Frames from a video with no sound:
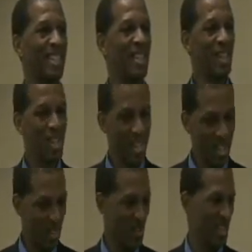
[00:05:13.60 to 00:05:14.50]
The
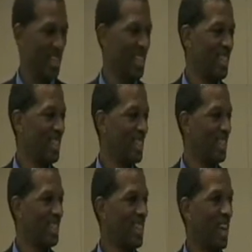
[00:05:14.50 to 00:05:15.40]
good news is,
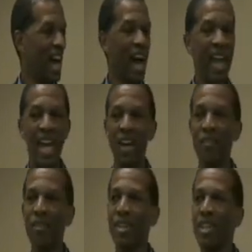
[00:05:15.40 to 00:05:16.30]
I
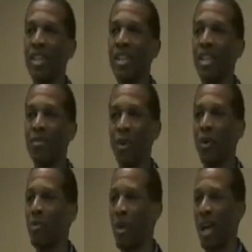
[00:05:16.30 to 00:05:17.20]
have
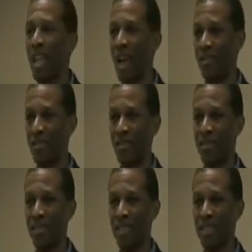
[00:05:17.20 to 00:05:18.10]
devoted my
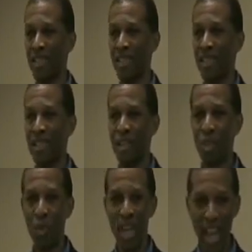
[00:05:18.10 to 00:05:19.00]
life to
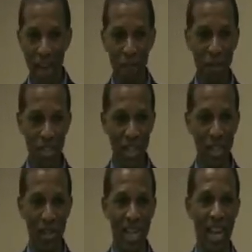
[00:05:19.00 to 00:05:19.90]
treat every
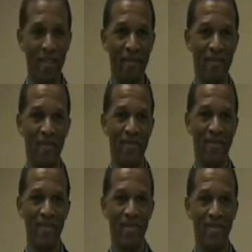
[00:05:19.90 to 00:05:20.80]
single day
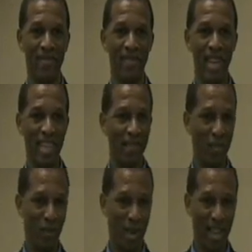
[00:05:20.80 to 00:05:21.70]
as if
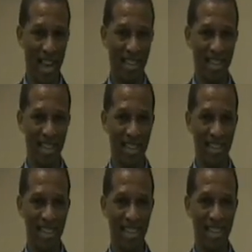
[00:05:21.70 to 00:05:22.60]
it were my last.
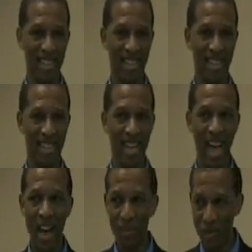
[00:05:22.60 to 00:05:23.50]

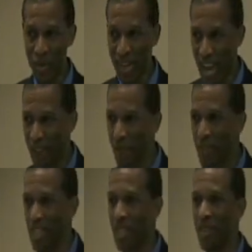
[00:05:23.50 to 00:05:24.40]
I've devoted every
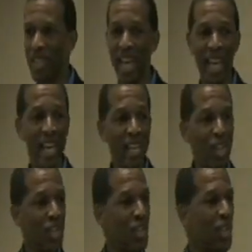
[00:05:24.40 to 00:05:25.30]
single day
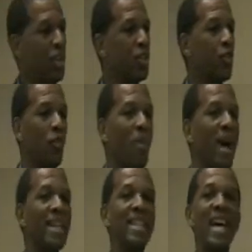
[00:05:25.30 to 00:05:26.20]
to search for
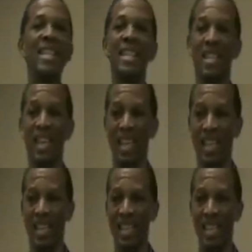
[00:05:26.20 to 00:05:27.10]
my destiny
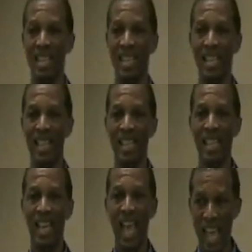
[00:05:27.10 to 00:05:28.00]

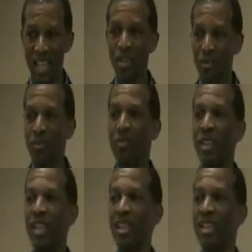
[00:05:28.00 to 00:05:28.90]
and to
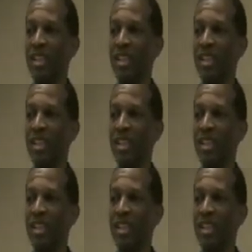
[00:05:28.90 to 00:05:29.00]
fulfill it.